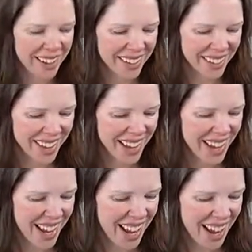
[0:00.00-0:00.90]

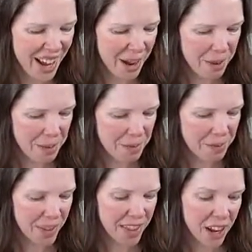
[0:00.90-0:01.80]

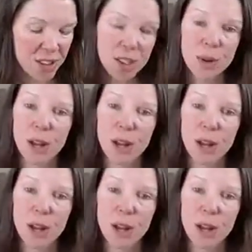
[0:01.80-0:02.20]
And that also